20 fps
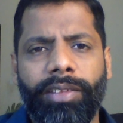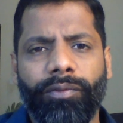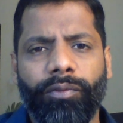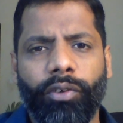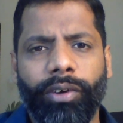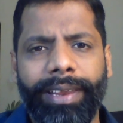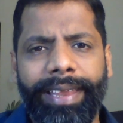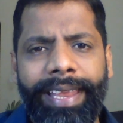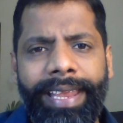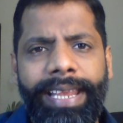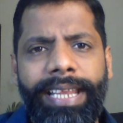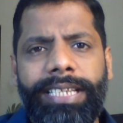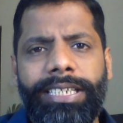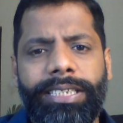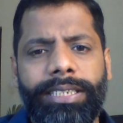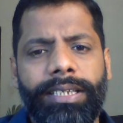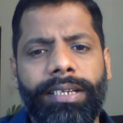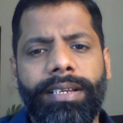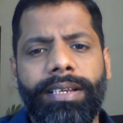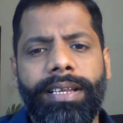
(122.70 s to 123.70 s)
for
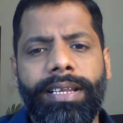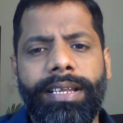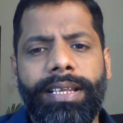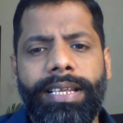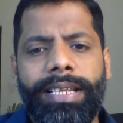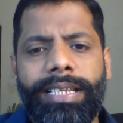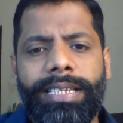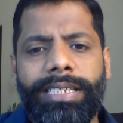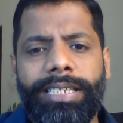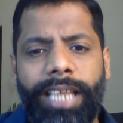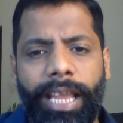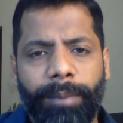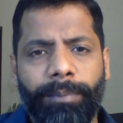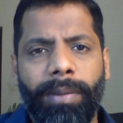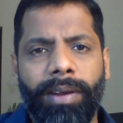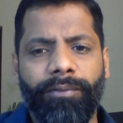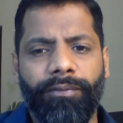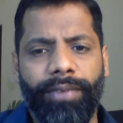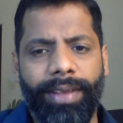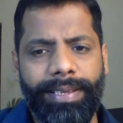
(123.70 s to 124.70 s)
each
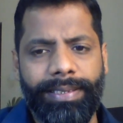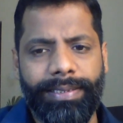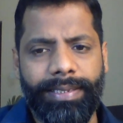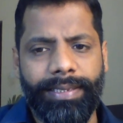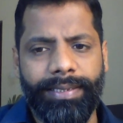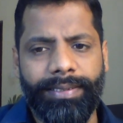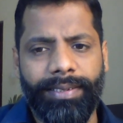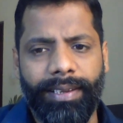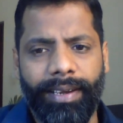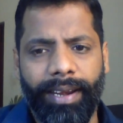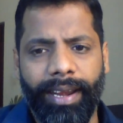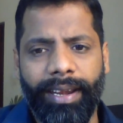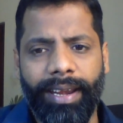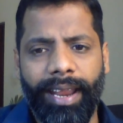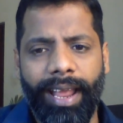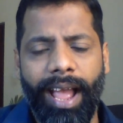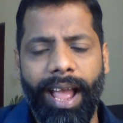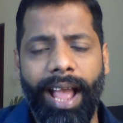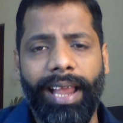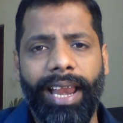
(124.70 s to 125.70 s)
segment faces, right?
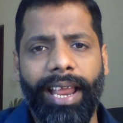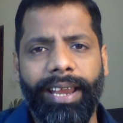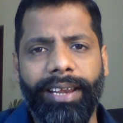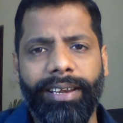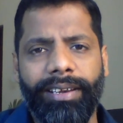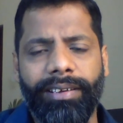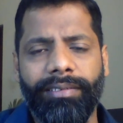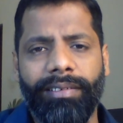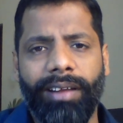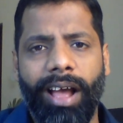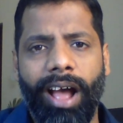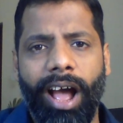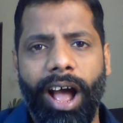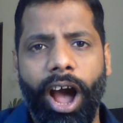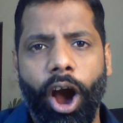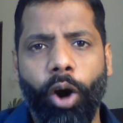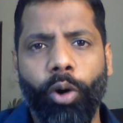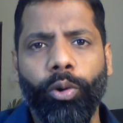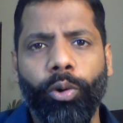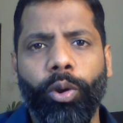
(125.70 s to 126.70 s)
Highlight
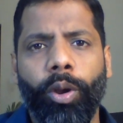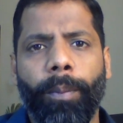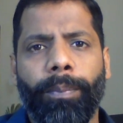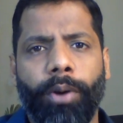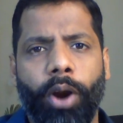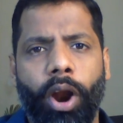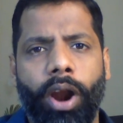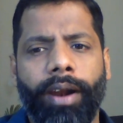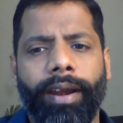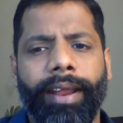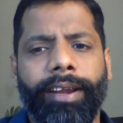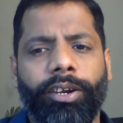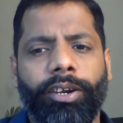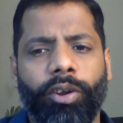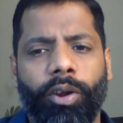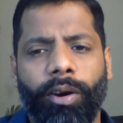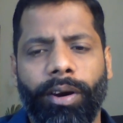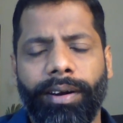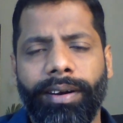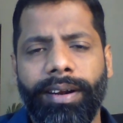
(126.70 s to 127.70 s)
how your product
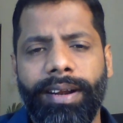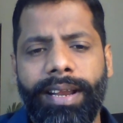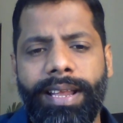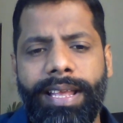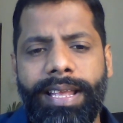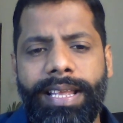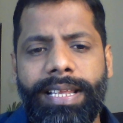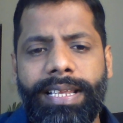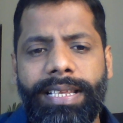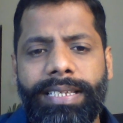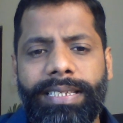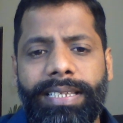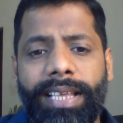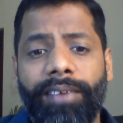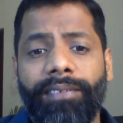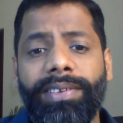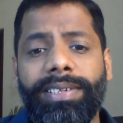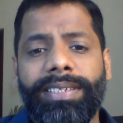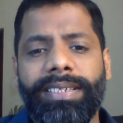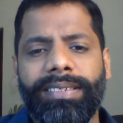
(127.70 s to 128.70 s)
or
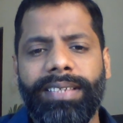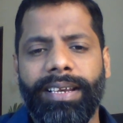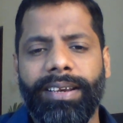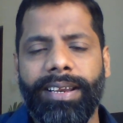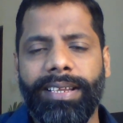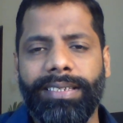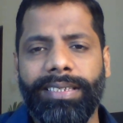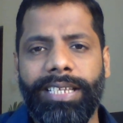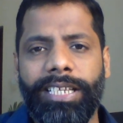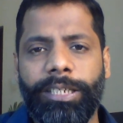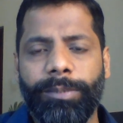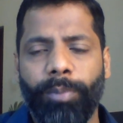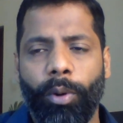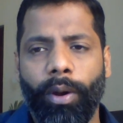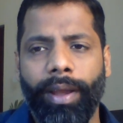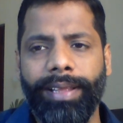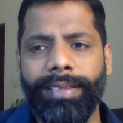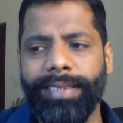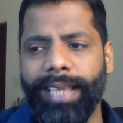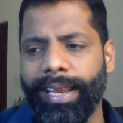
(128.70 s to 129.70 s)
services address these
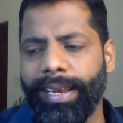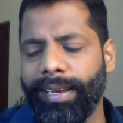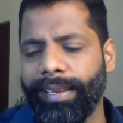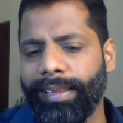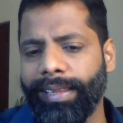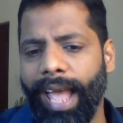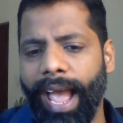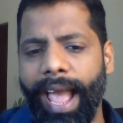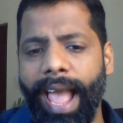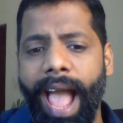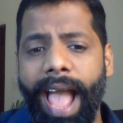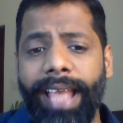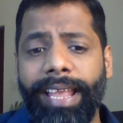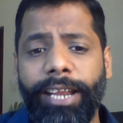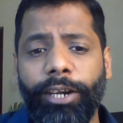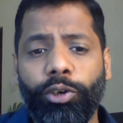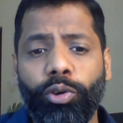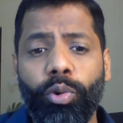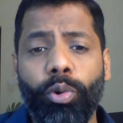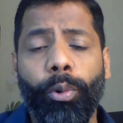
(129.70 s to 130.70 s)
points. And I
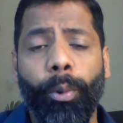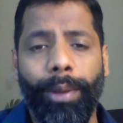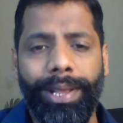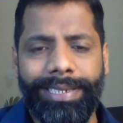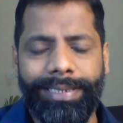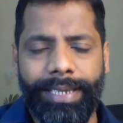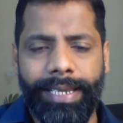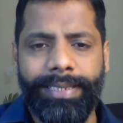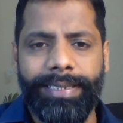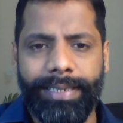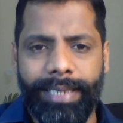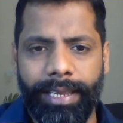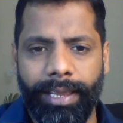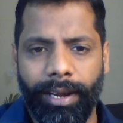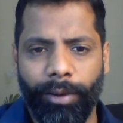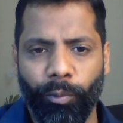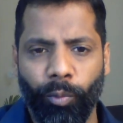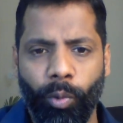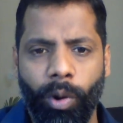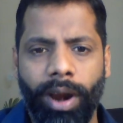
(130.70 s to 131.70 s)
get two questions
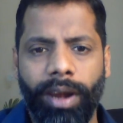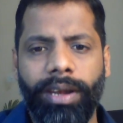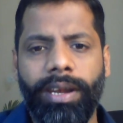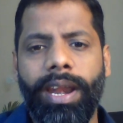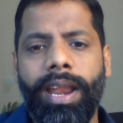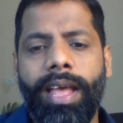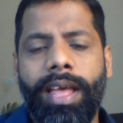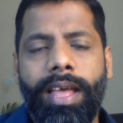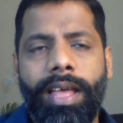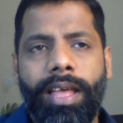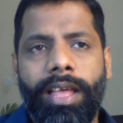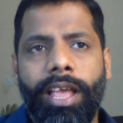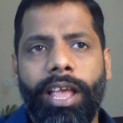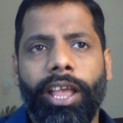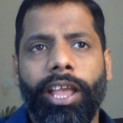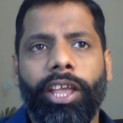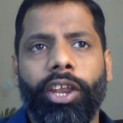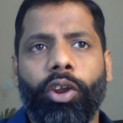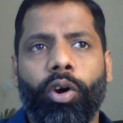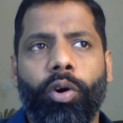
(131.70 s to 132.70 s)
here. One,
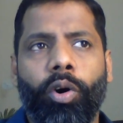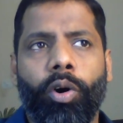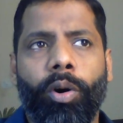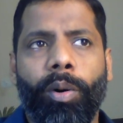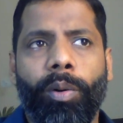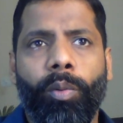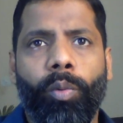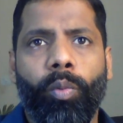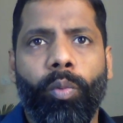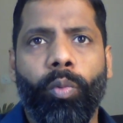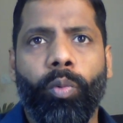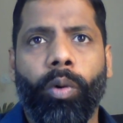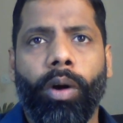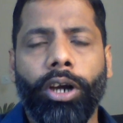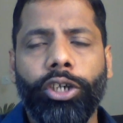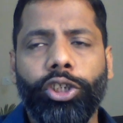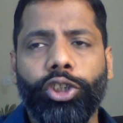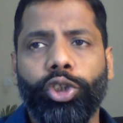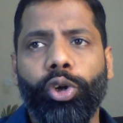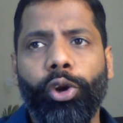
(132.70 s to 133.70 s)

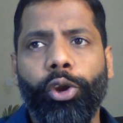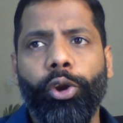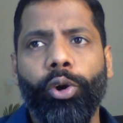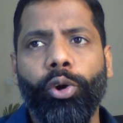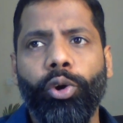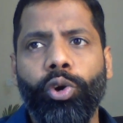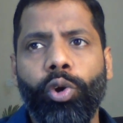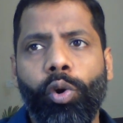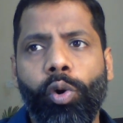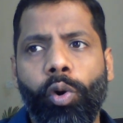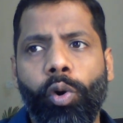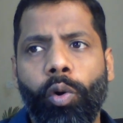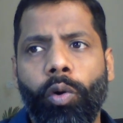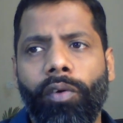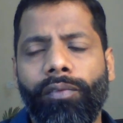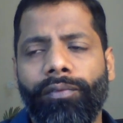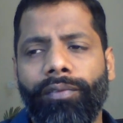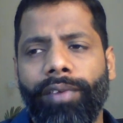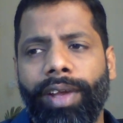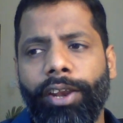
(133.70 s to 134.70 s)
what should you do
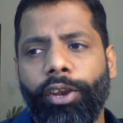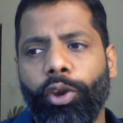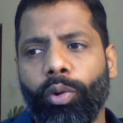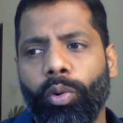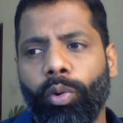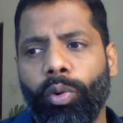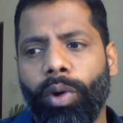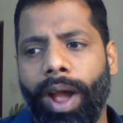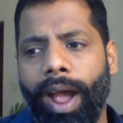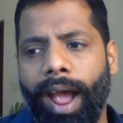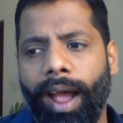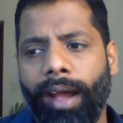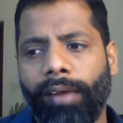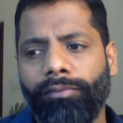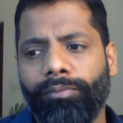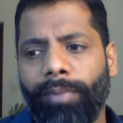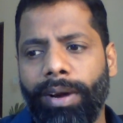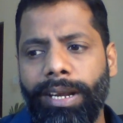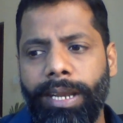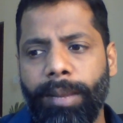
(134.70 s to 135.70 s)
when you
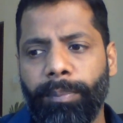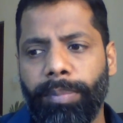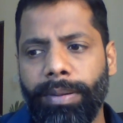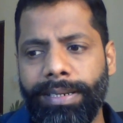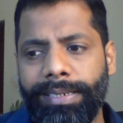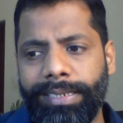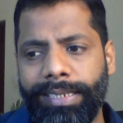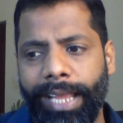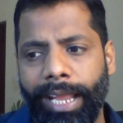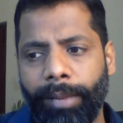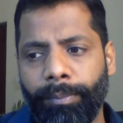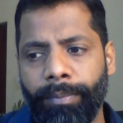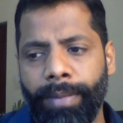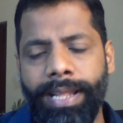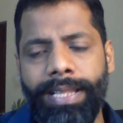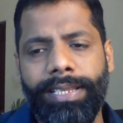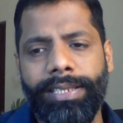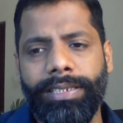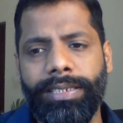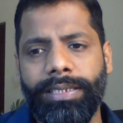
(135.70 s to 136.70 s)
have multiple
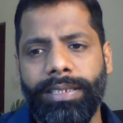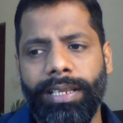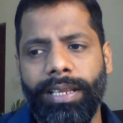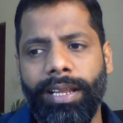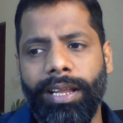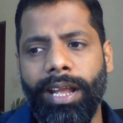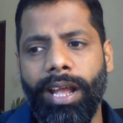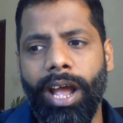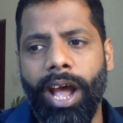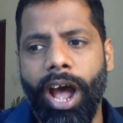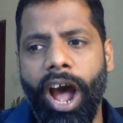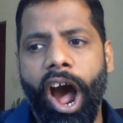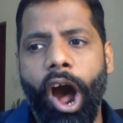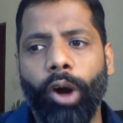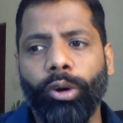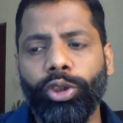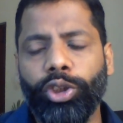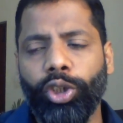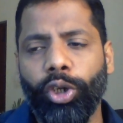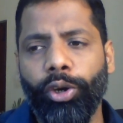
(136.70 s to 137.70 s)
segments?
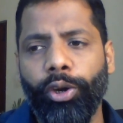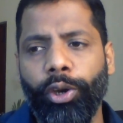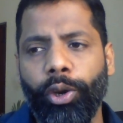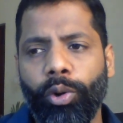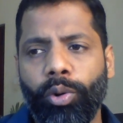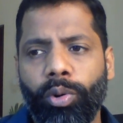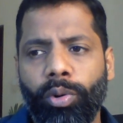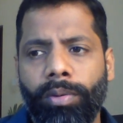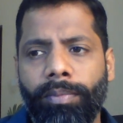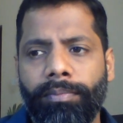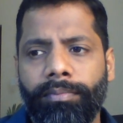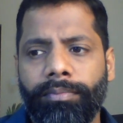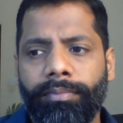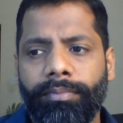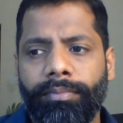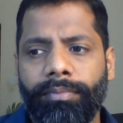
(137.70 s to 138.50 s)
How should you